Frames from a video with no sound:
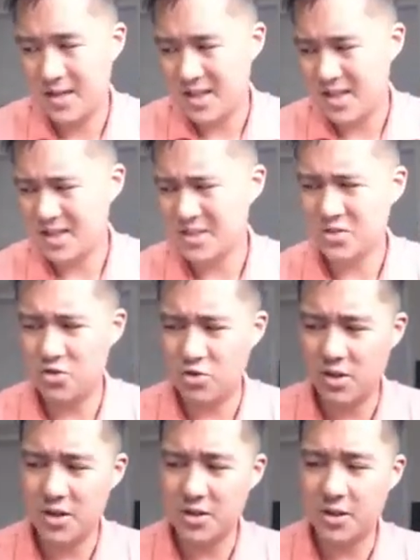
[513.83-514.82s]
That's
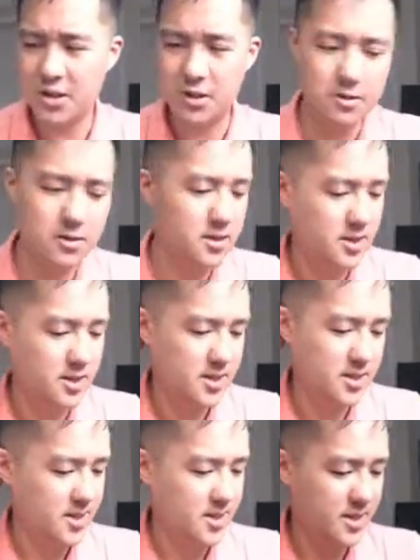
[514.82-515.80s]
Dredge though.
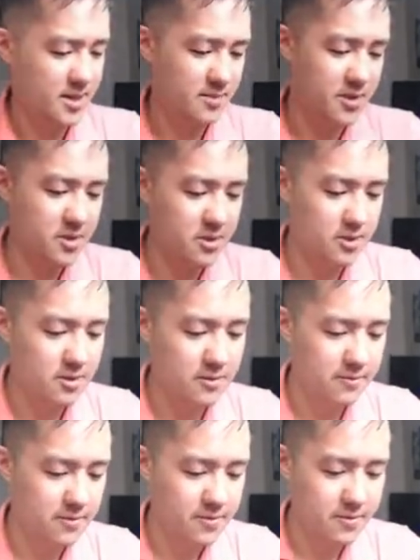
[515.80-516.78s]
I'm not sure
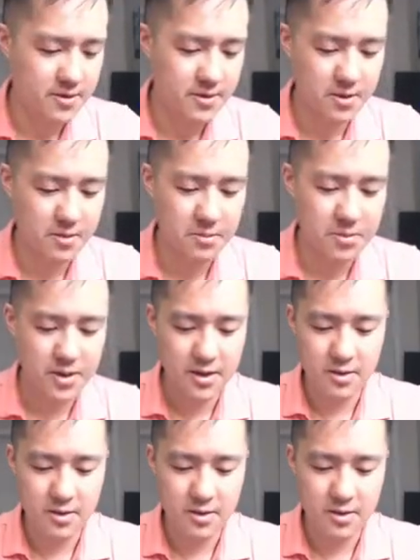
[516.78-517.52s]
if they play